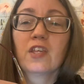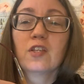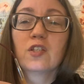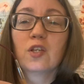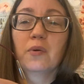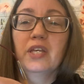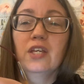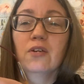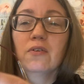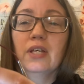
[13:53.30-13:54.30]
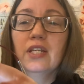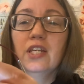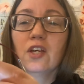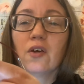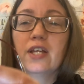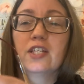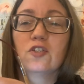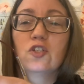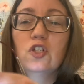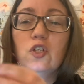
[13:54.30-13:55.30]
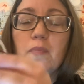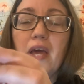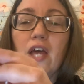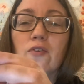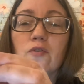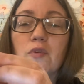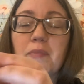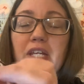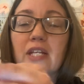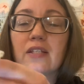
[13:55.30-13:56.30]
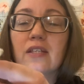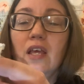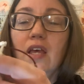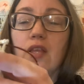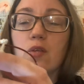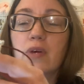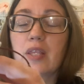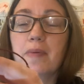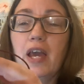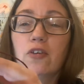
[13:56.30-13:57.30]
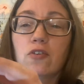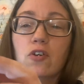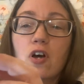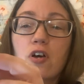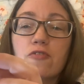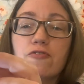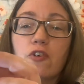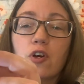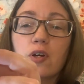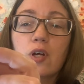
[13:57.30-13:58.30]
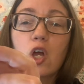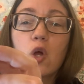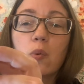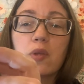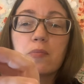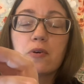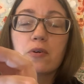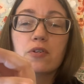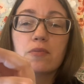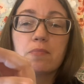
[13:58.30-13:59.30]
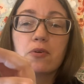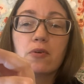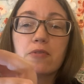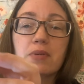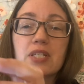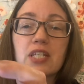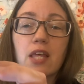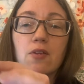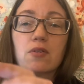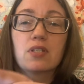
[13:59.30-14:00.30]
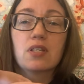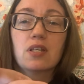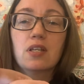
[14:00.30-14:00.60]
So here and here I did 2 pattern repeats the way the pattern called for with purl 3 togethers.